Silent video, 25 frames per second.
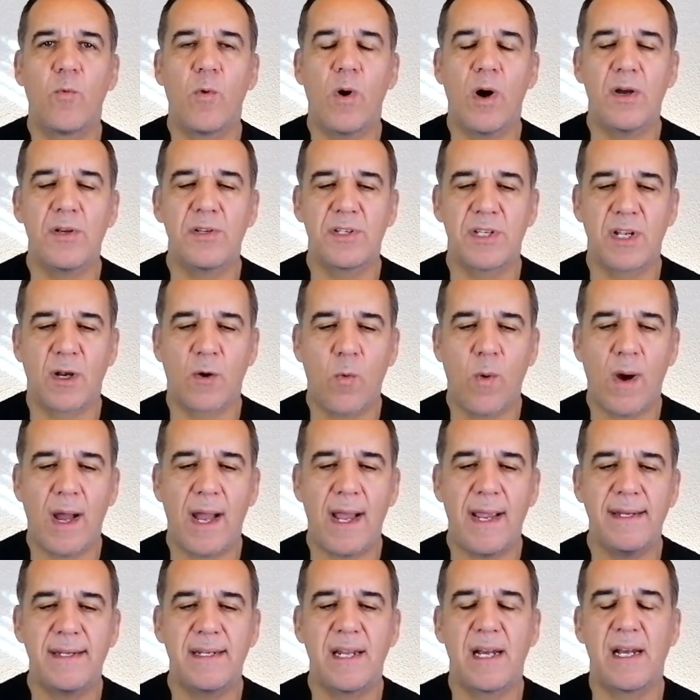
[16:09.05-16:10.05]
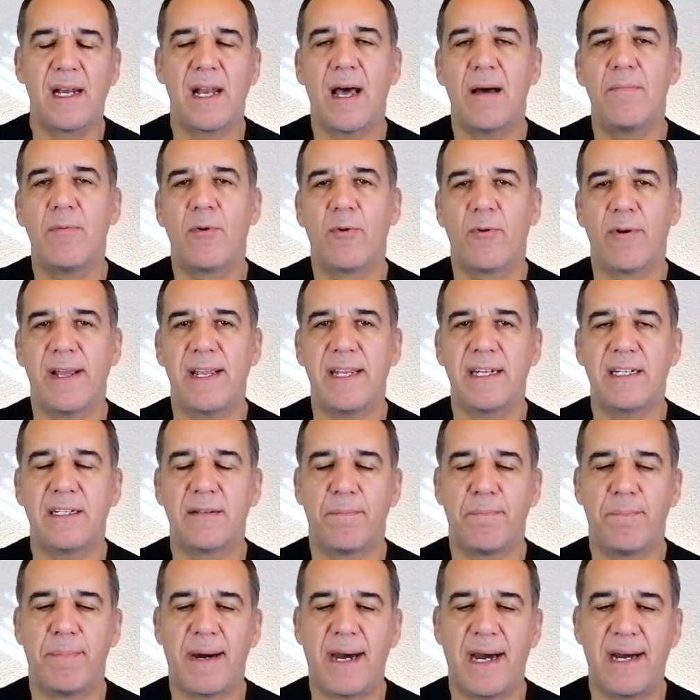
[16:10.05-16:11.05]
was a quite
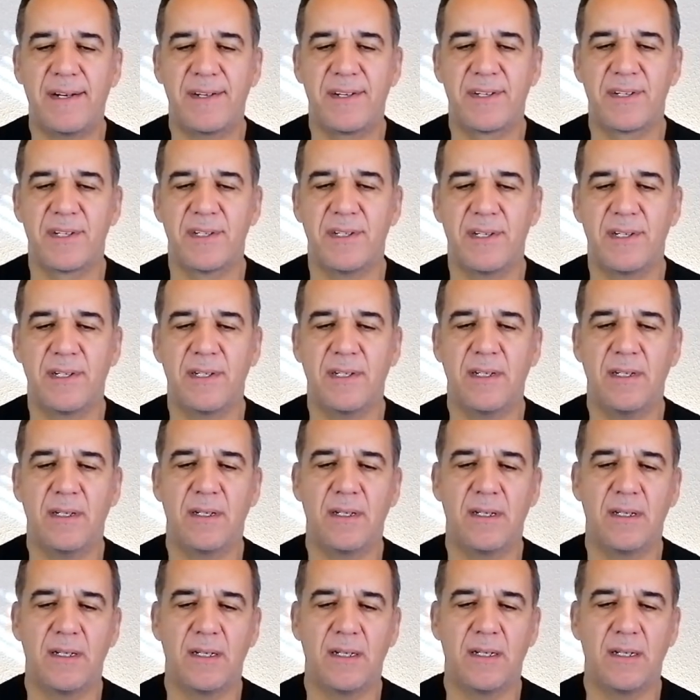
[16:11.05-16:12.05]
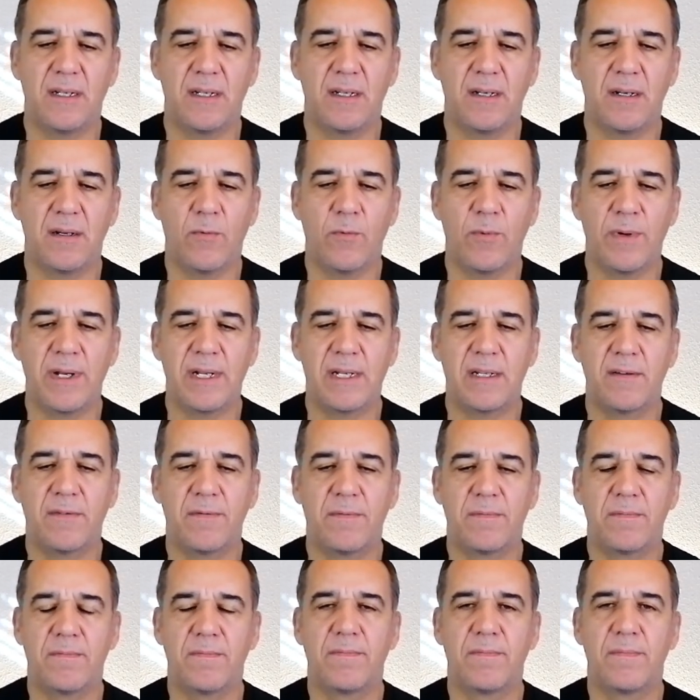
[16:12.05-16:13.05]
elaborate pattern
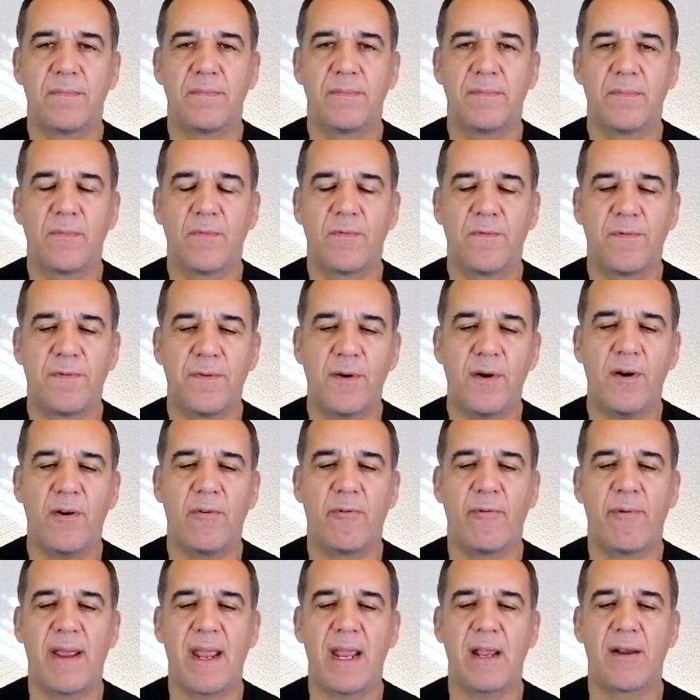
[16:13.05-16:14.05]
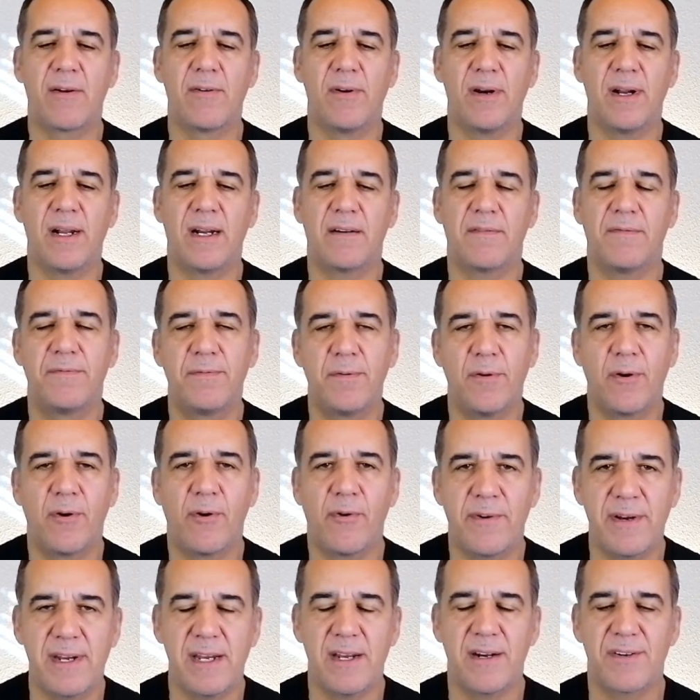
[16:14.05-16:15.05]
with 4 regular
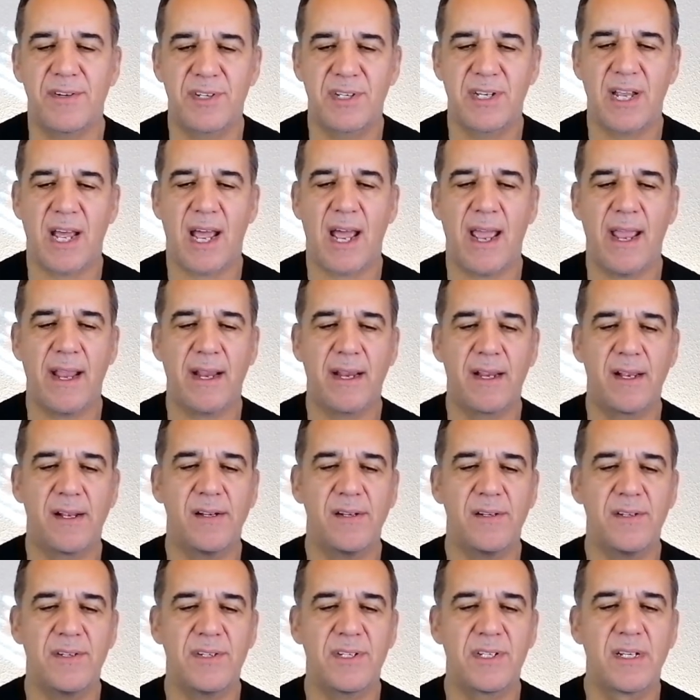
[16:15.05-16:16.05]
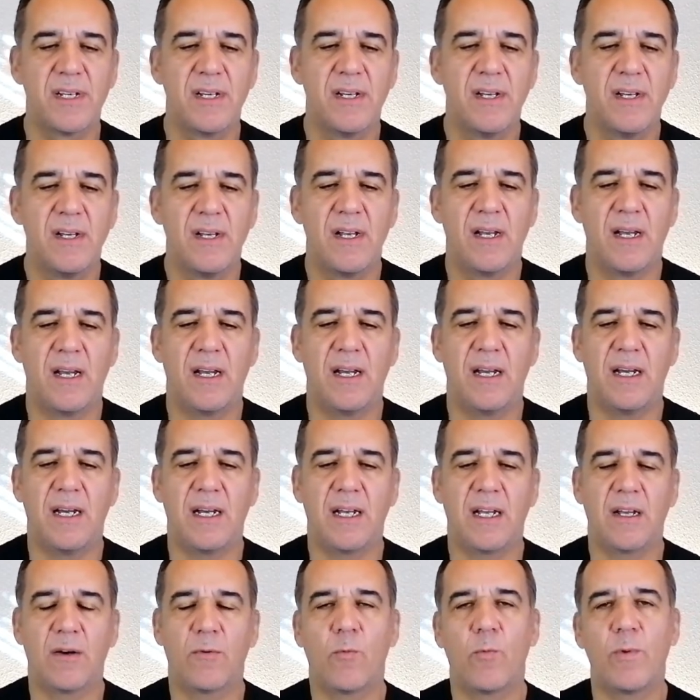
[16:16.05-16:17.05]
4-year cycles
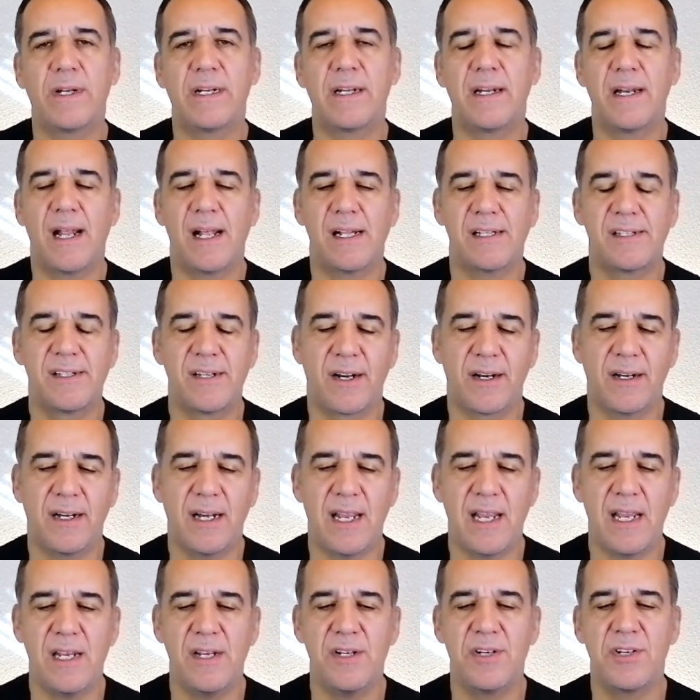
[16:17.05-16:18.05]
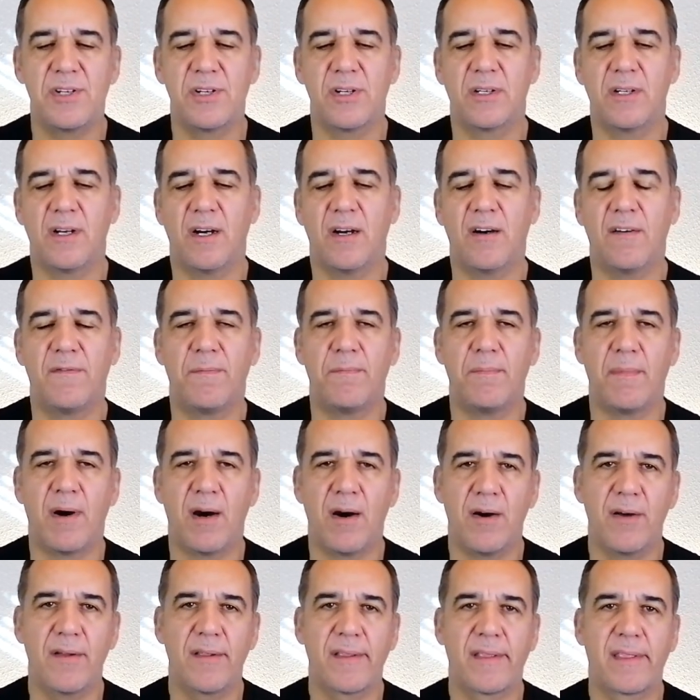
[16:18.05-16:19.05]
with an alternation of
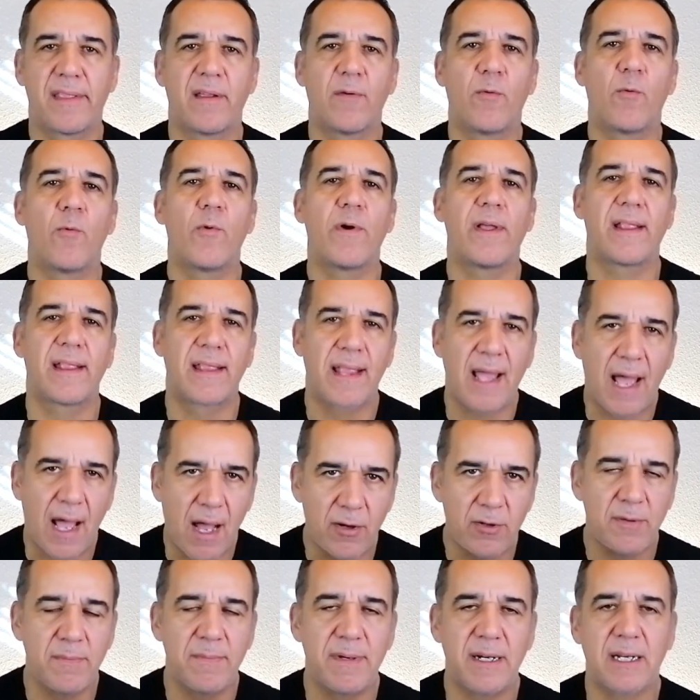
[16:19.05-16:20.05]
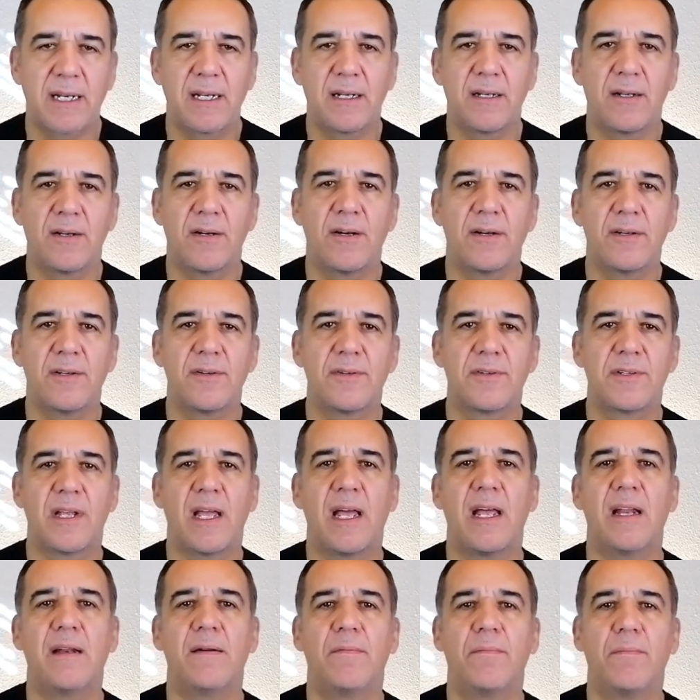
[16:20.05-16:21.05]
month without Macedonius
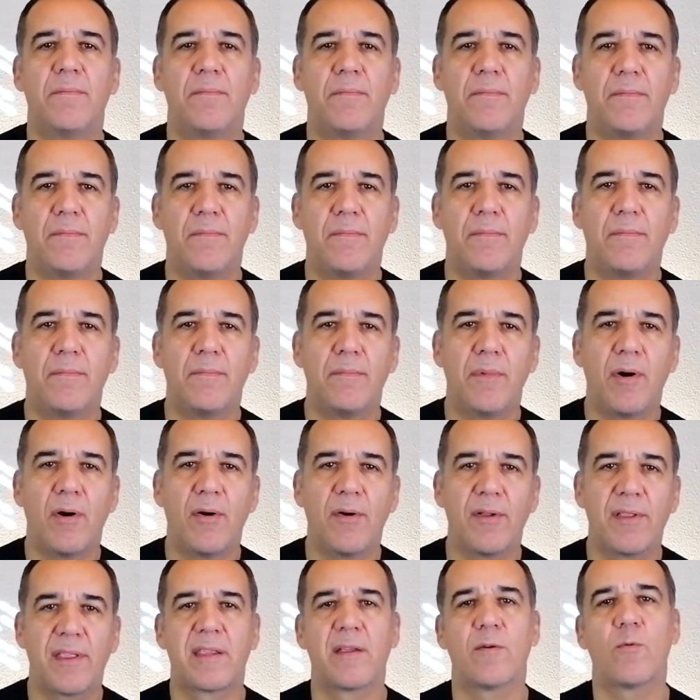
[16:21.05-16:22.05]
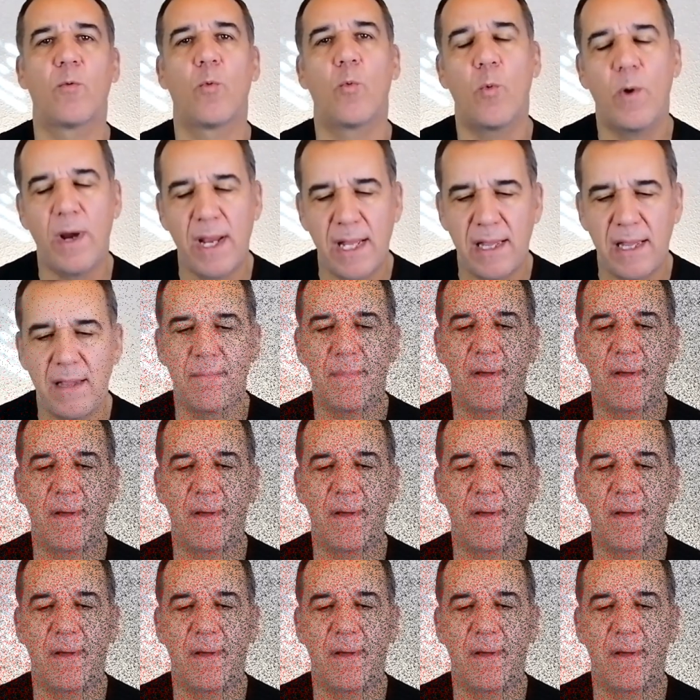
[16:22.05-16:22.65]
and month with